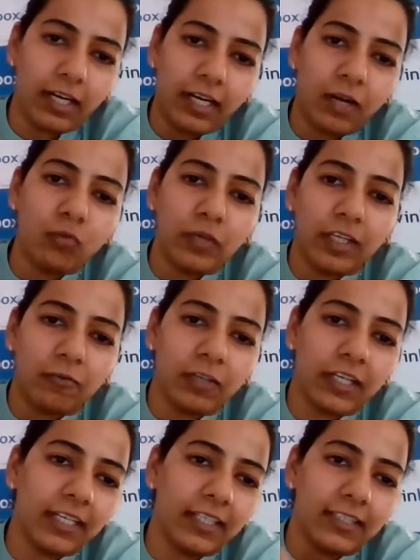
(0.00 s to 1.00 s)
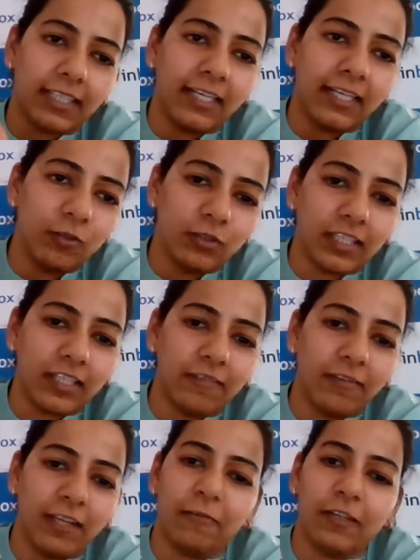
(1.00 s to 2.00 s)
And now we are working in silos
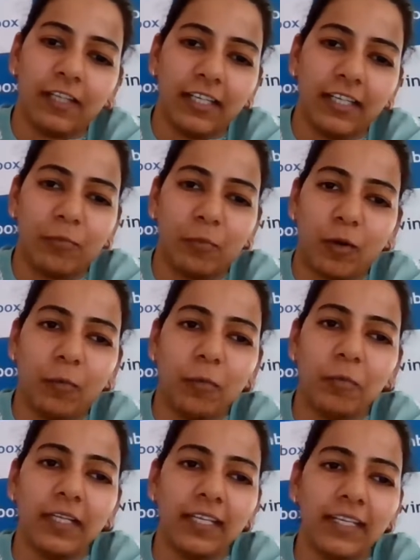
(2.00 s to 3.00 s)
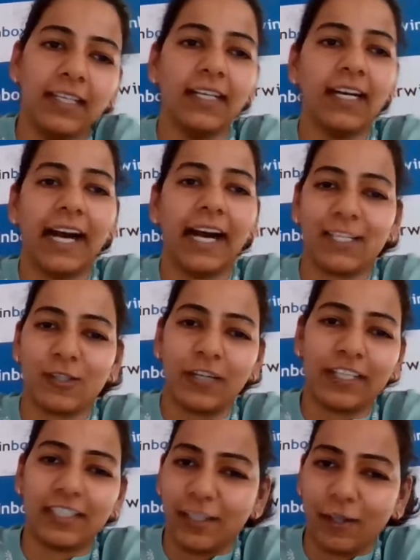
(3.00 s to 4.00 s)
and we are working in probably
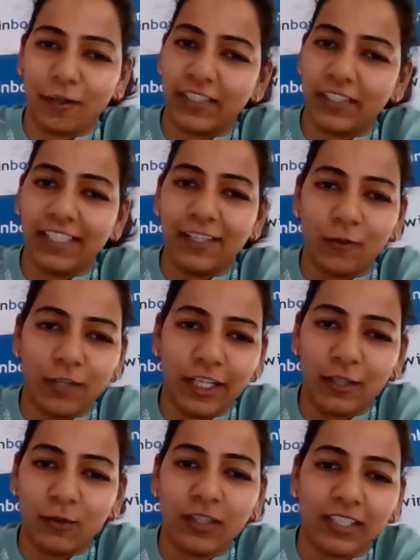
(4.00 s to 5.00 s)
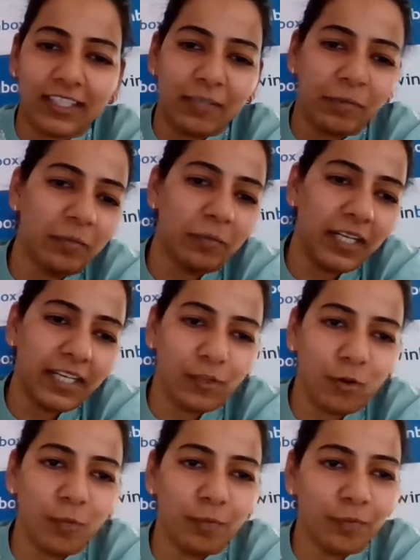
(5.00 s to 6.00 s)
isolation of seeing only 2 or 3 people at
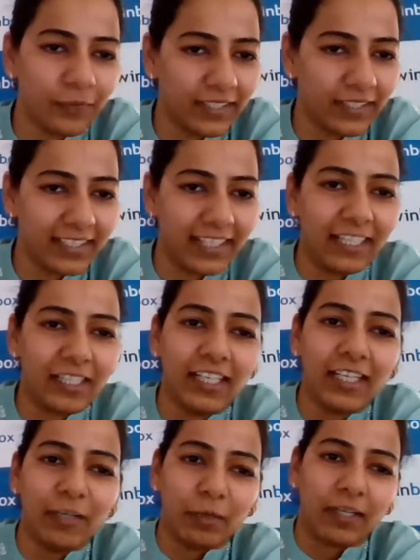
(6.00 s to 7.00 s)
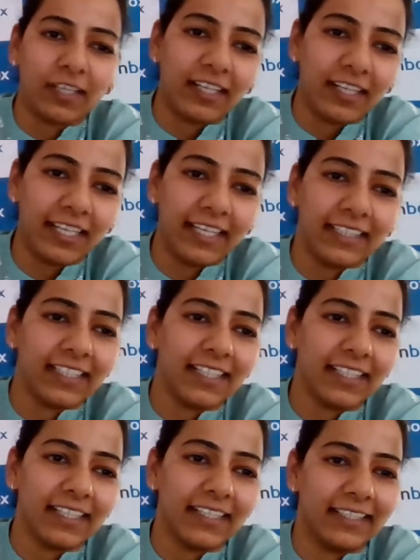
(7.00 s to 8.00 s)
home, right? Particularly, I
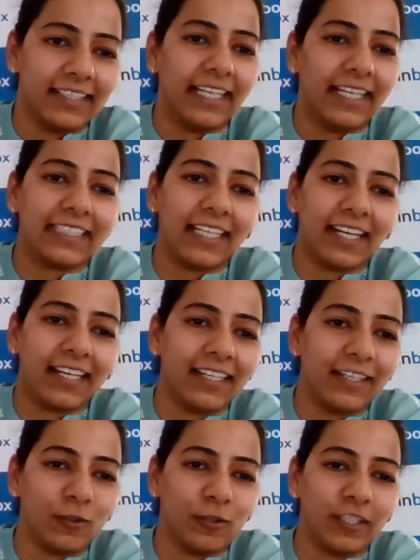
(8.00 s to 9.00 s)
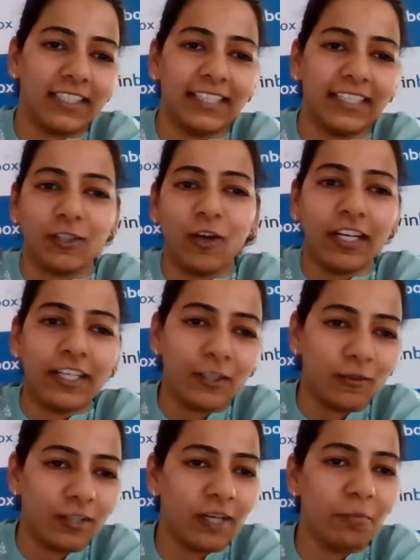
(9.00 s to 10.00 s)
think HRI, Rohit, has gone
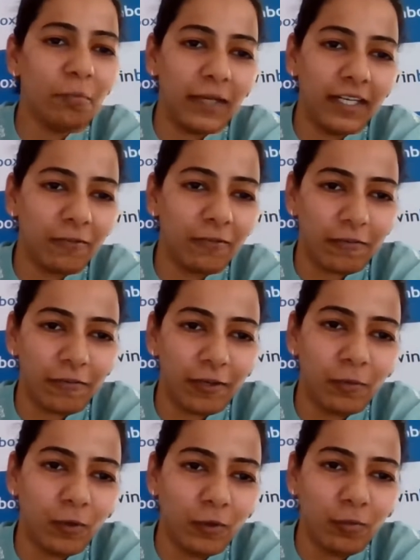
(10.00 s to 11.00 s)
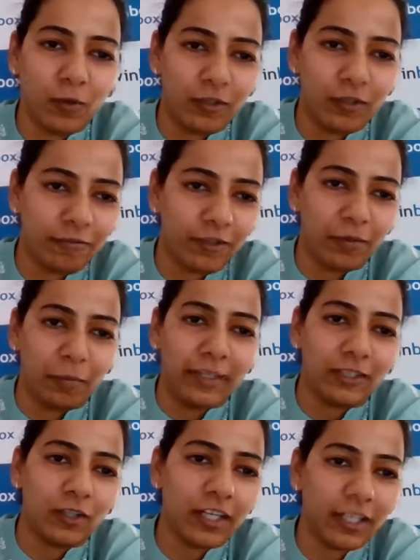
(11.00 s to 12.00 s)
into a complete work from home mode for
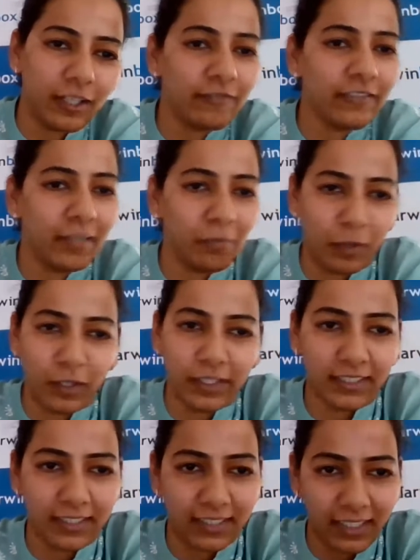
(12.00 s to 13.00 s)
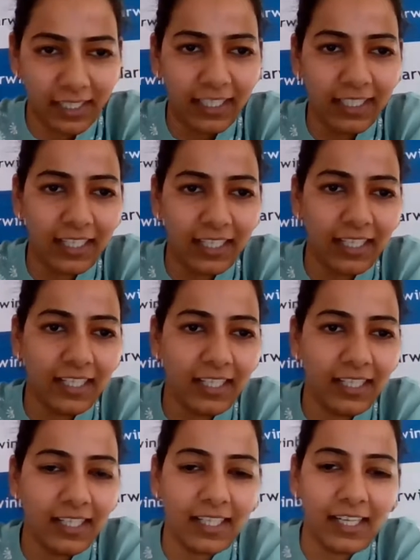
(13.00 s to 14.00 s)
majority of the employees, right?
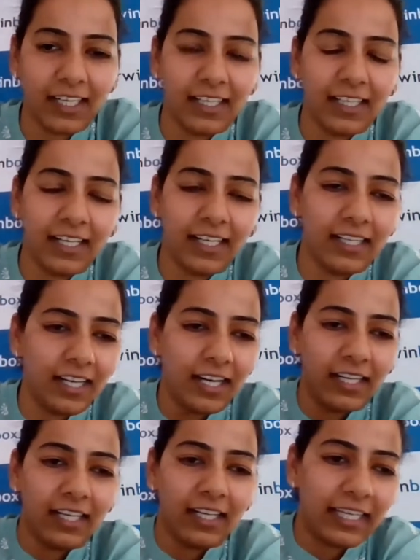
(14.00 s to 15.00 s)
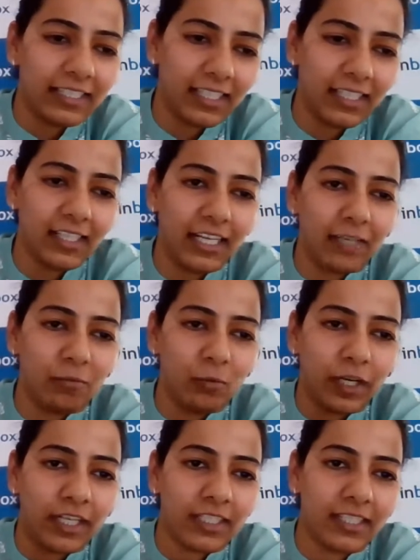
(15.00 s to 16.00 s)
And like
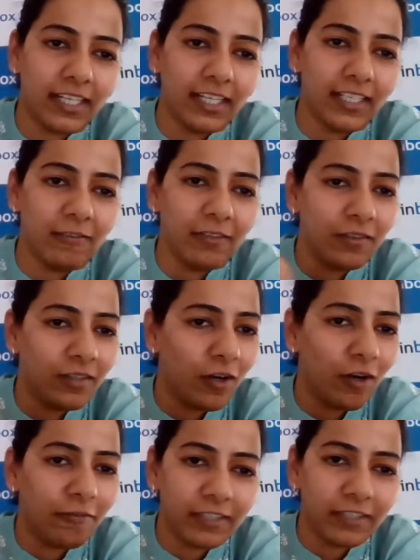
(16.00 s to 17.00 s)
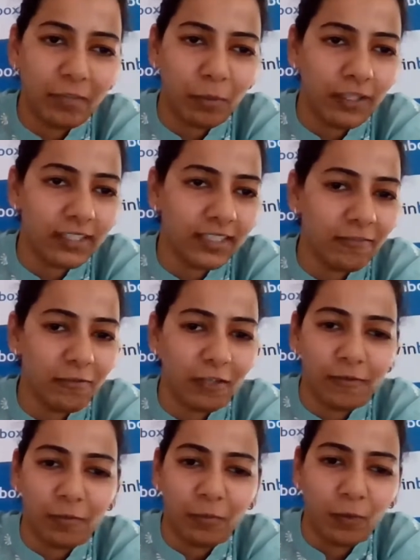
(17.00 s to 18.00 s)
Mukesh said, office employees are
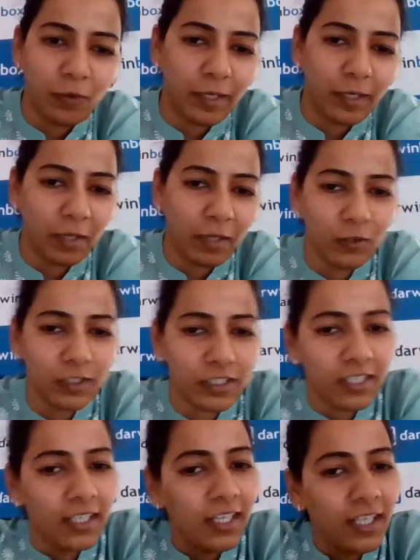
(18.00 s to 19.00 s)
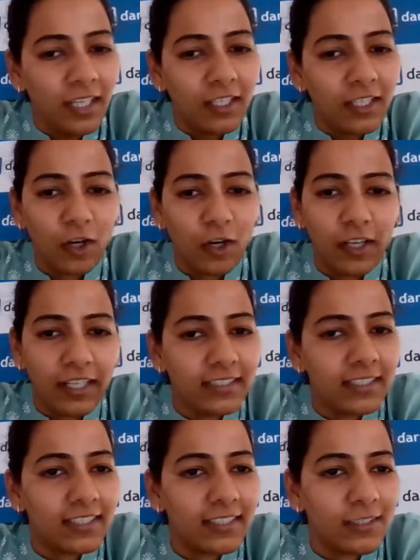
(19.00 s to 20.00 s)
work from home, and Manoj, your
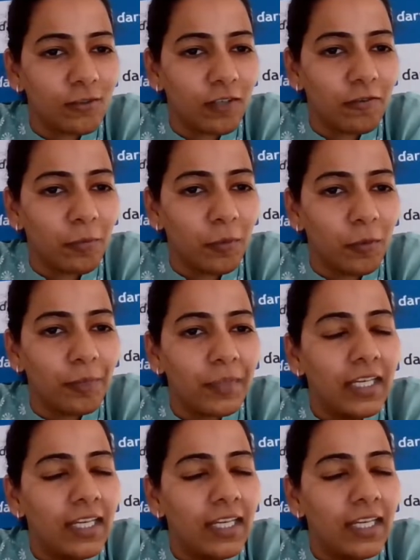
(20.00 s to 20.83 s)
organization is work from home.